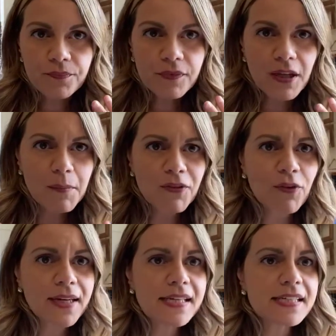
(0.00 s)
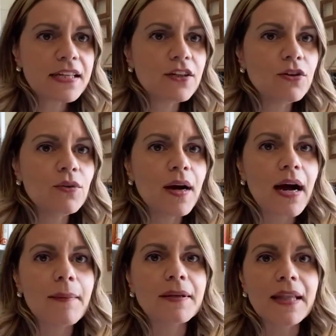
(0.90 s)
before I continue,
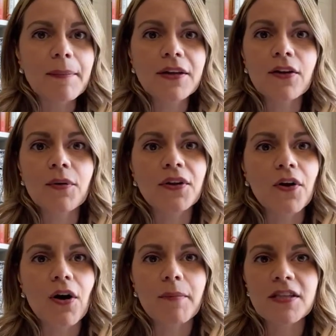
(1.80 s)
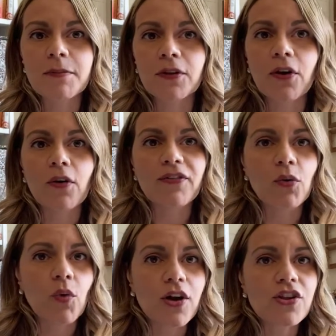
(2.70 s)
let me know in the comments below if you're
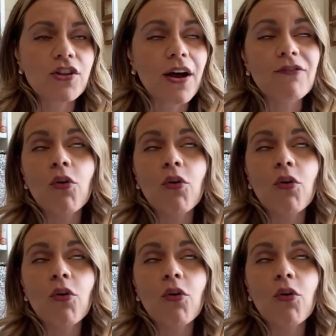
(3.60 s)
watching live,